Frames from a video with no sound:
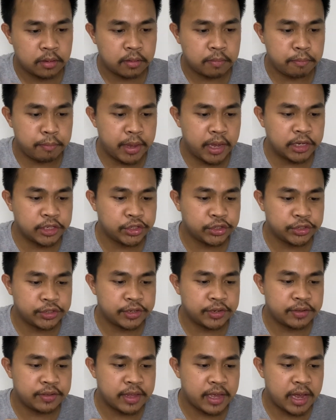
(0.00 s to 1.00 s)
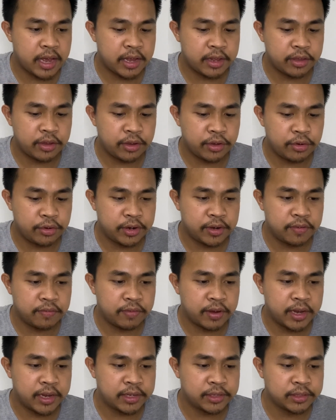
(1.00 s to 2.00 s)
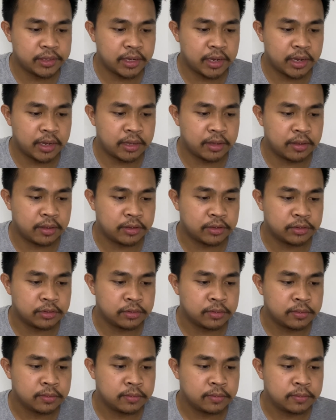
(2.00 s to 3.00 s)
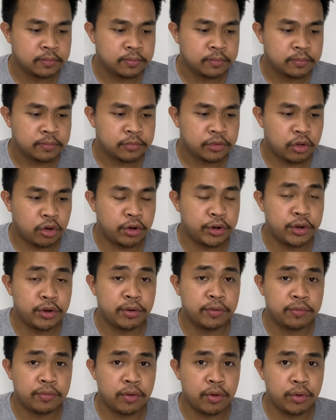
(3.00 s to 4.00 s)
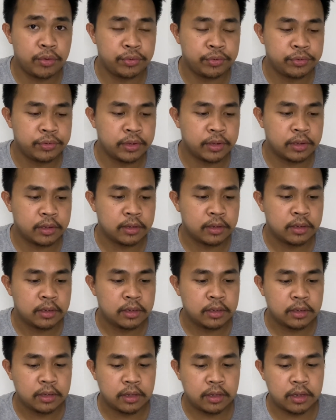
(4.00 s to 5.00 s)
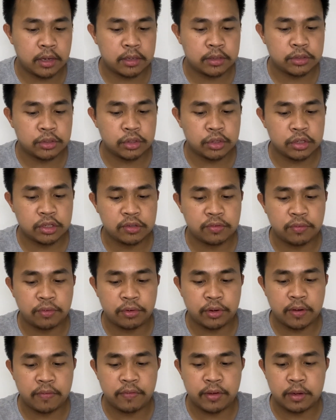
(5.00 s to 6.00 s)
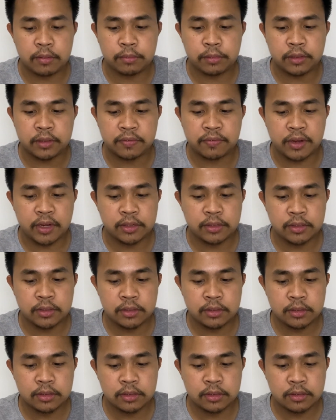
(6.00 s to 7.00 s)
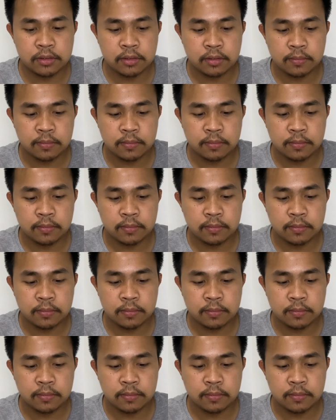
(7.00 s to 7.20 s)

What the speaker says: Make sure that your device can, or your phone can search for available devices.